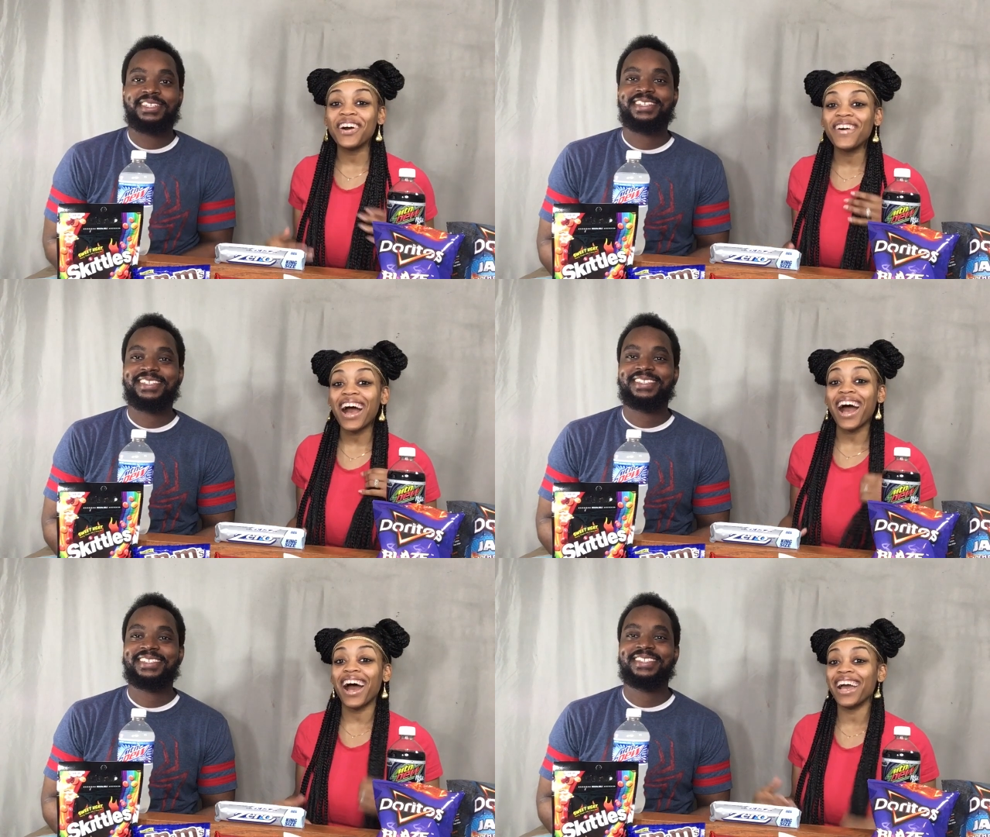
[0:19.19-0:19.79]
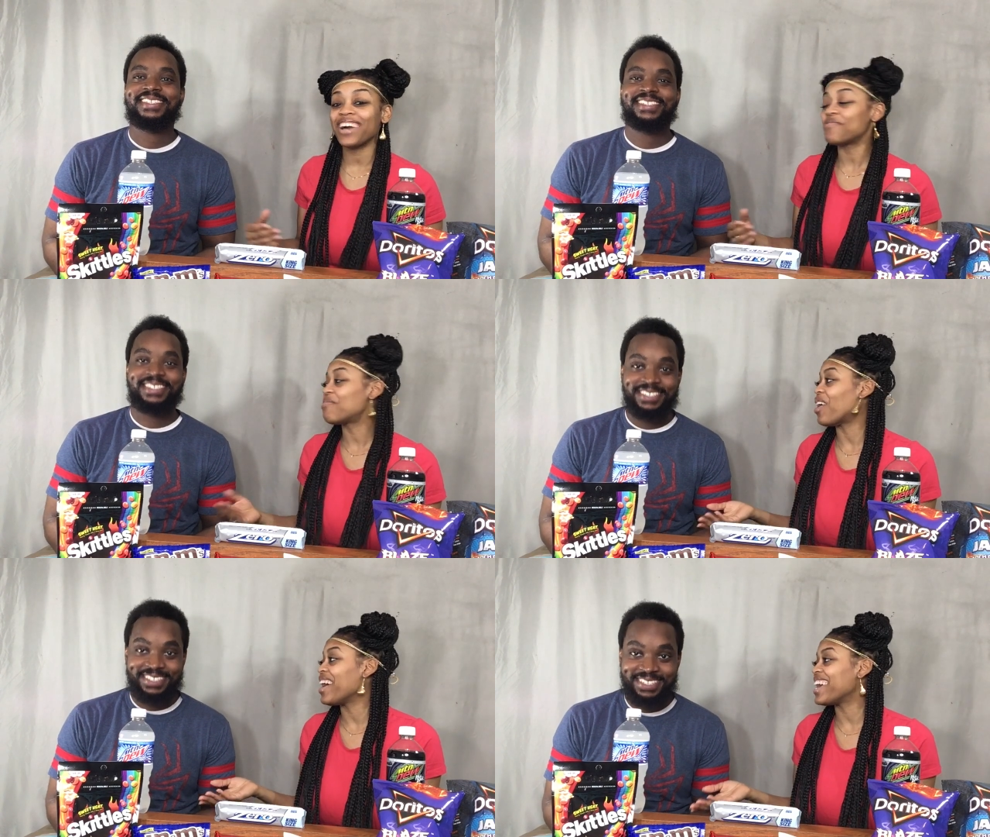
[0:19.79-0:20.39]
Speaker 1: I
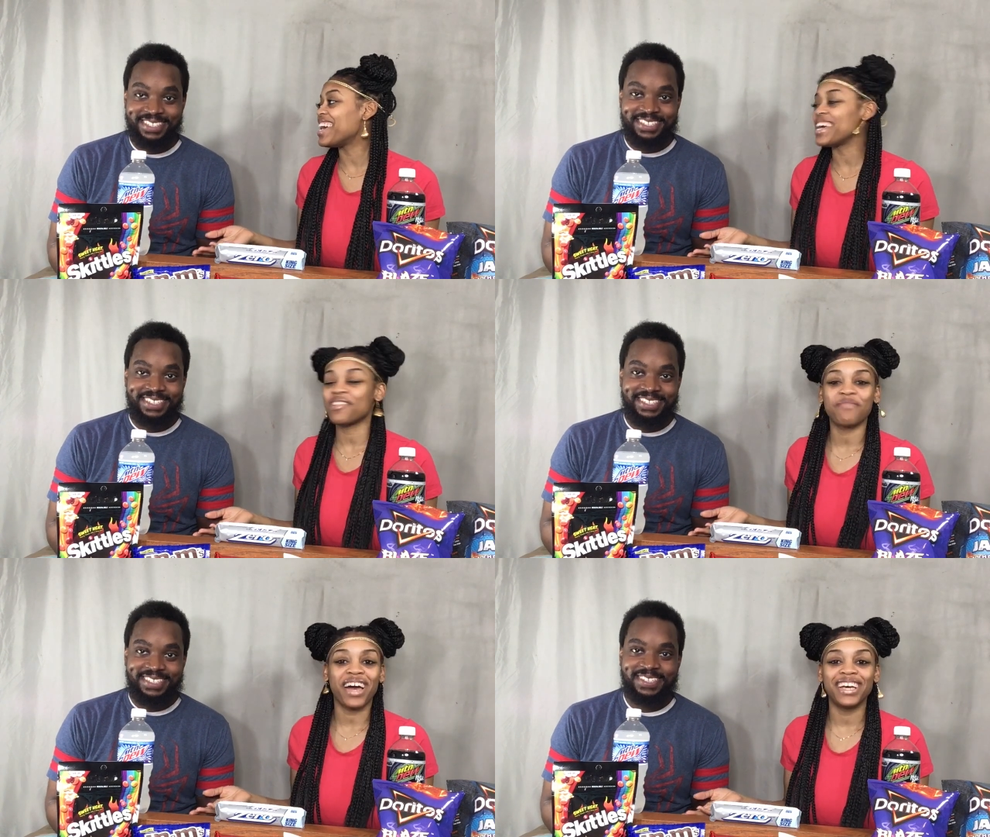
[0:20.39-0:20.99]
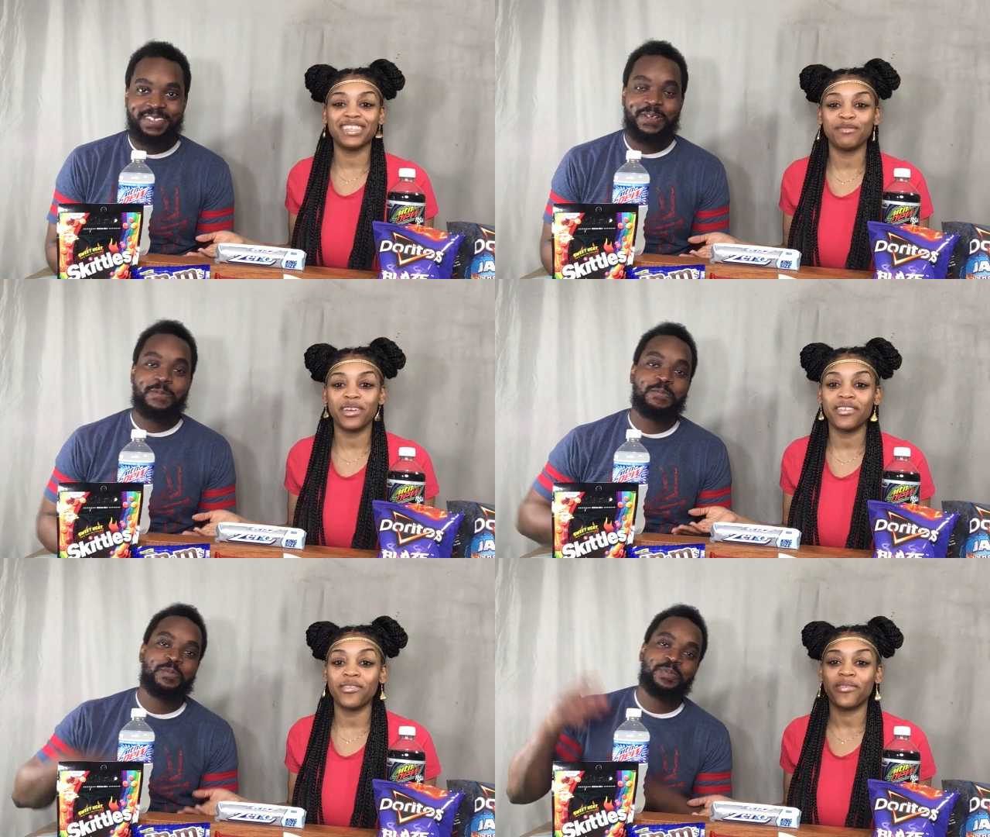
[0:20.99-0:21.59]
have brought in my
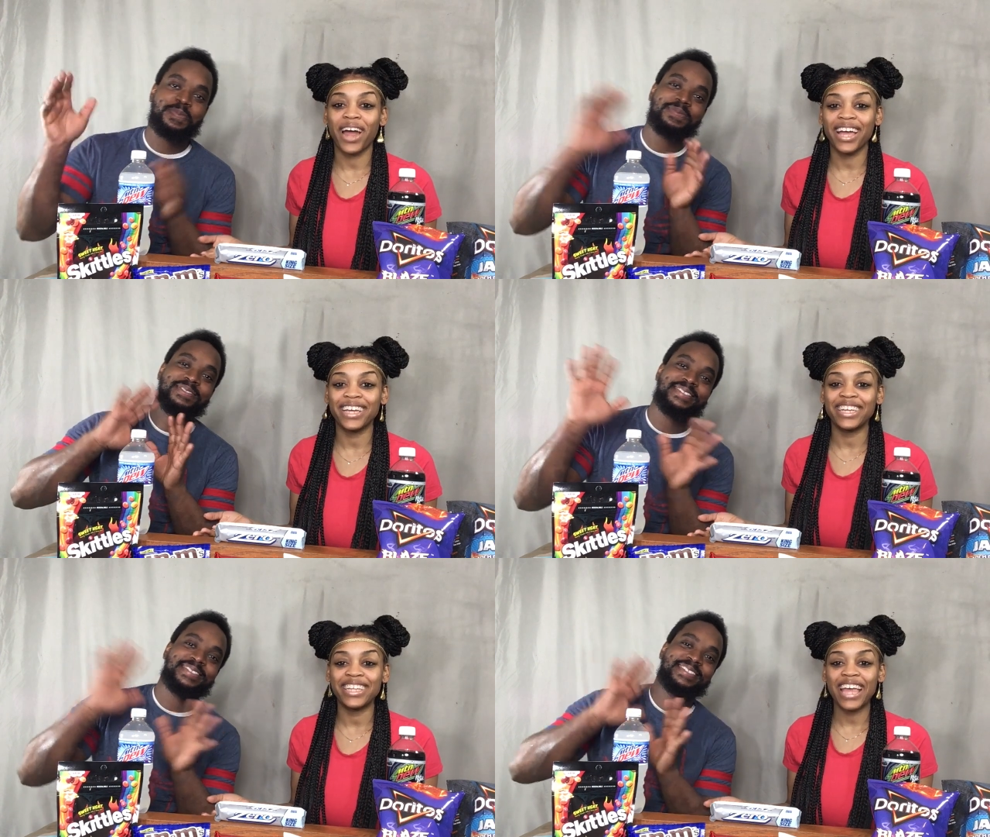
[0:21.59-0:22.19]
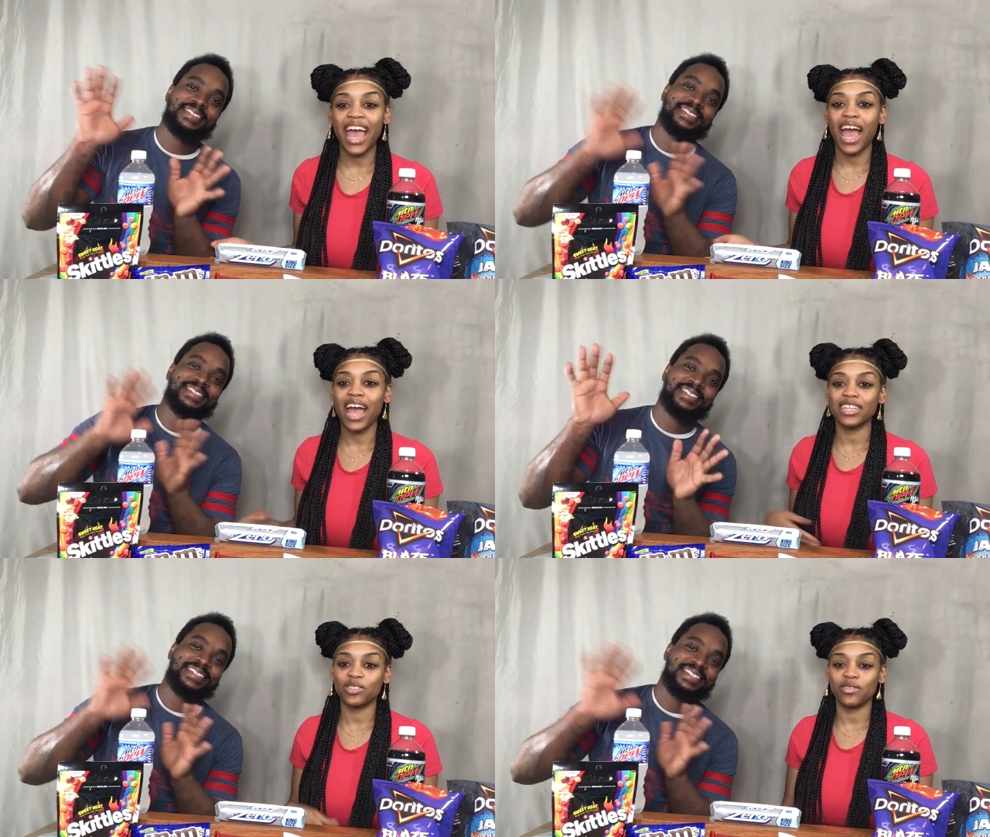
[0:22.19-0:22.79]
husband, Ryan,
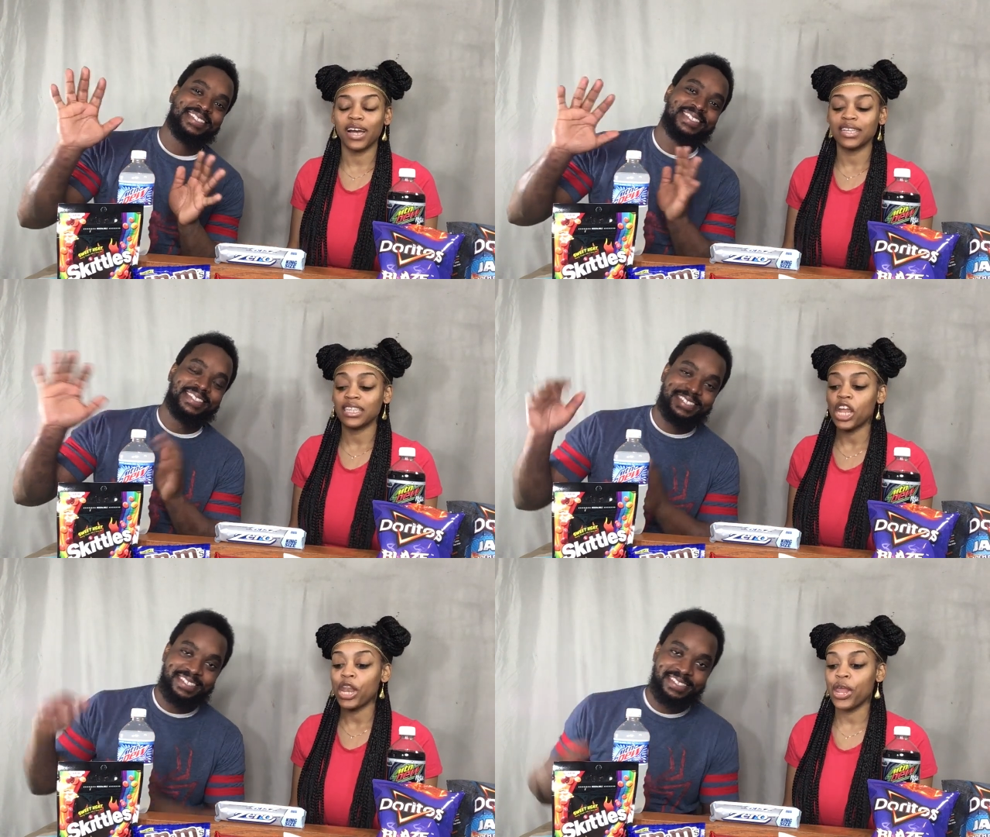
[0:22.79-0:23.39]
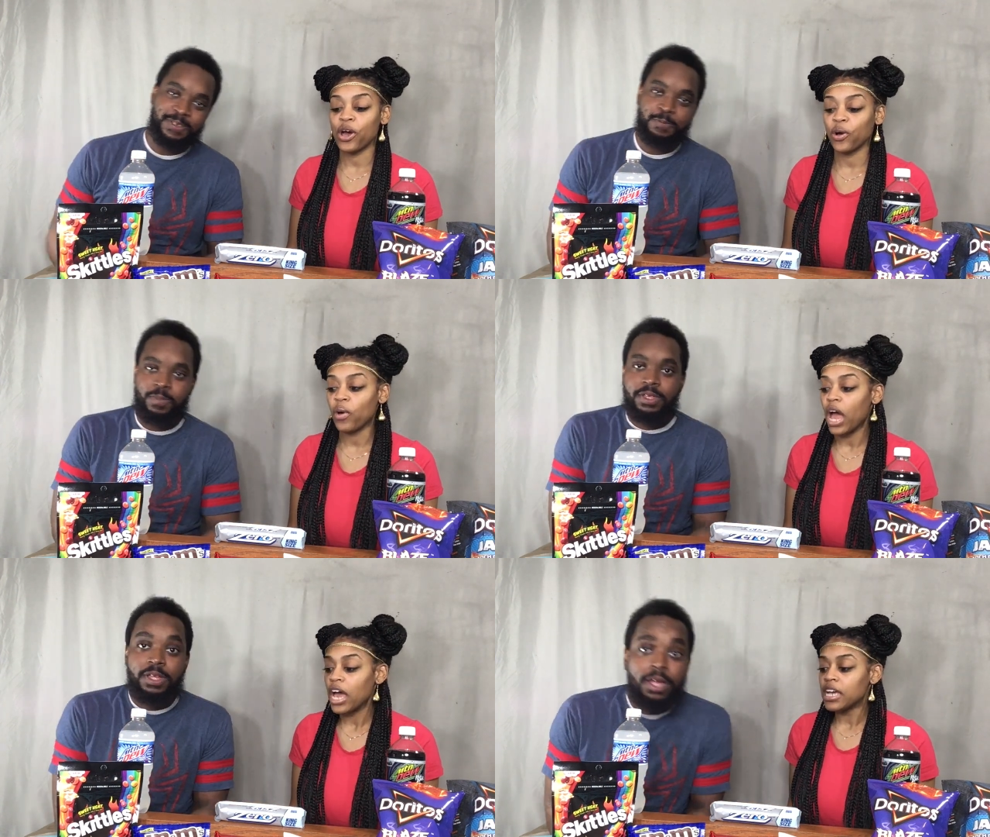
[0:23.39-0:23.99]
as you guys
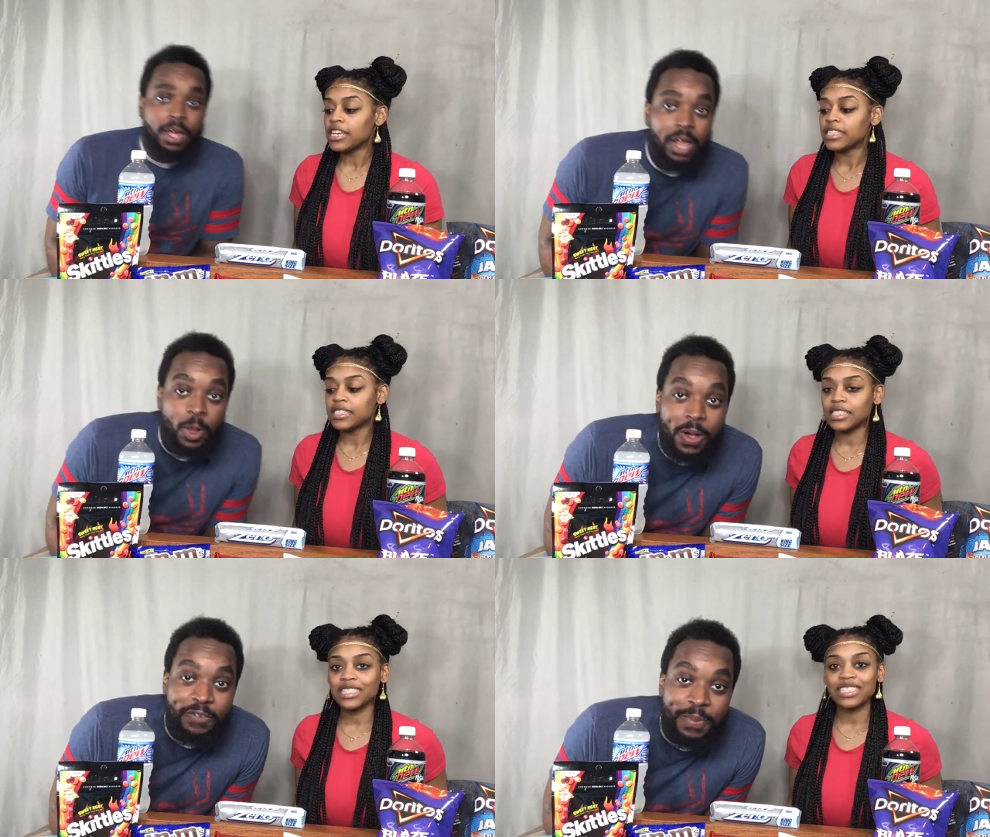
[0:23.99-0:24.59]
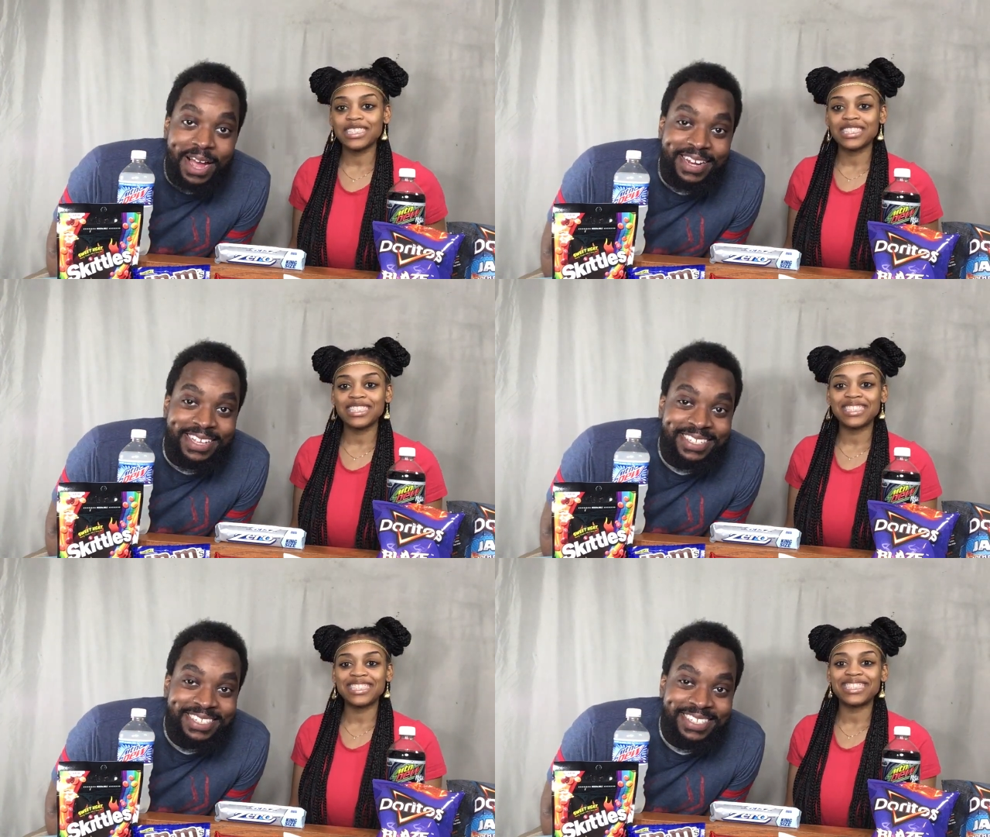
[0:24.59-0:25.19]
know.
Speaker 2: Hello,
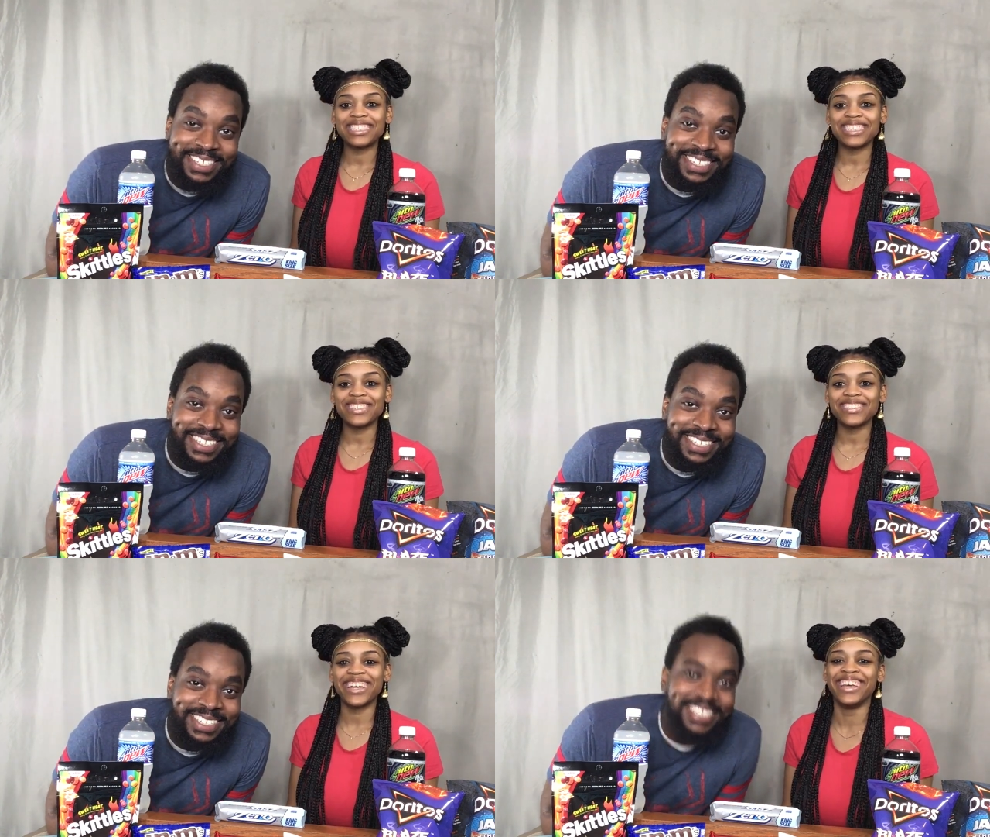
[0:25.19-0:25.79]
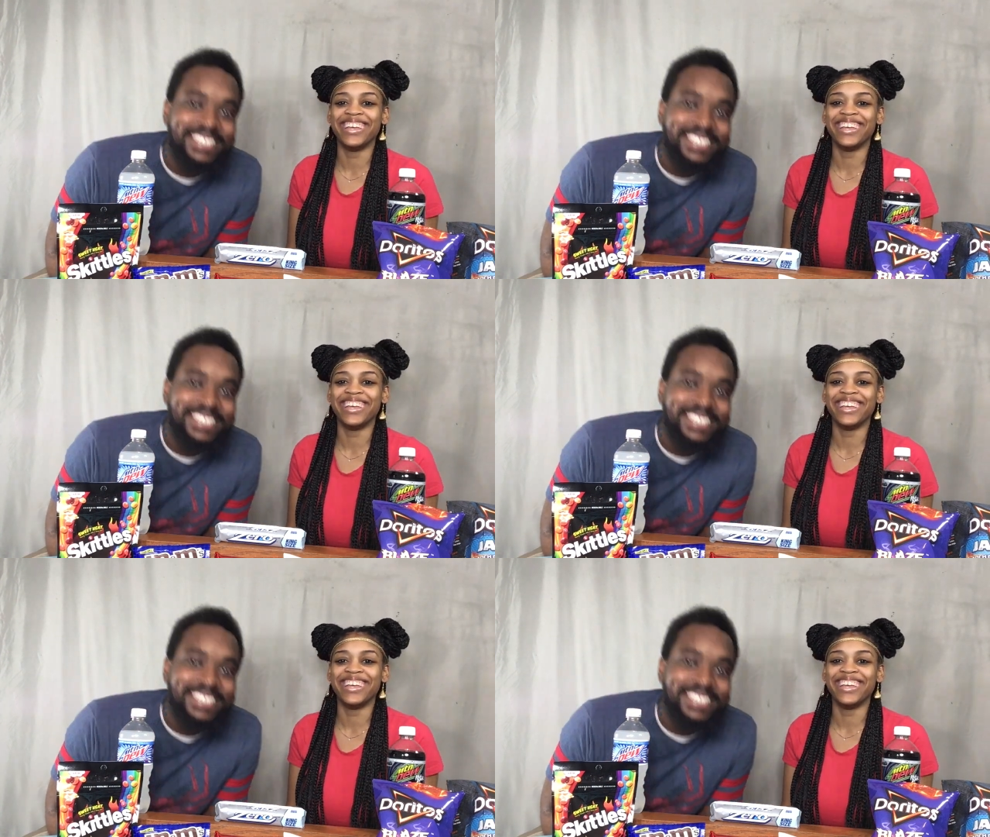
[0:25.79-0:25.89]
everybody.
Speaker 1: So